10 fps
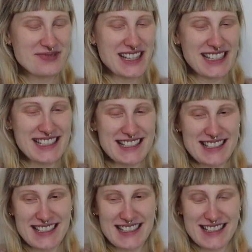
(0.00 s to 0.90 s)
It
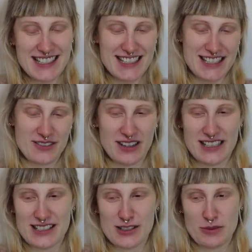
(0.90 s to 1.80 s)
is such a
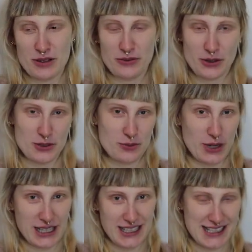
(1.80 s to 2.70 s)
difference to my first
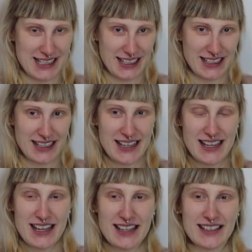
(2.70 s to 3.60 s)
pregnancy,
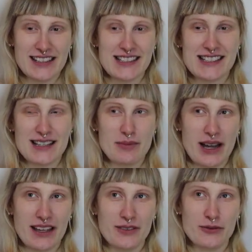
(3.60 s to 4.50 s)
because in
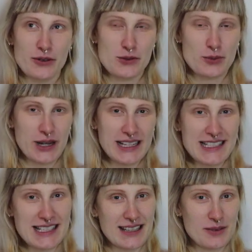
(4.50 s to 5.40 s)
my first
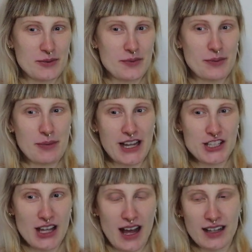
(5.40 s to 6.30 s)
pregnancy, my
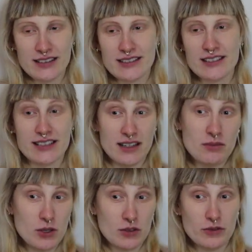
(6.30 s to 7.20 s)
child did
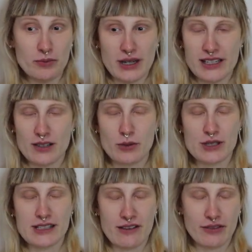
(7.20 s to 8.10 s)
move, but it
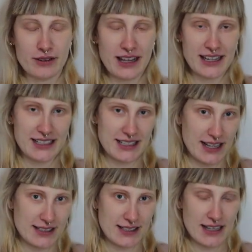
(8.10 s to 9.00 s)
was never that
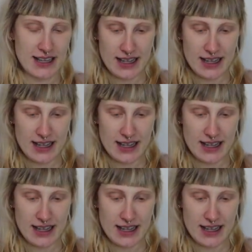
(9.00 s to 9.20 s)
intense.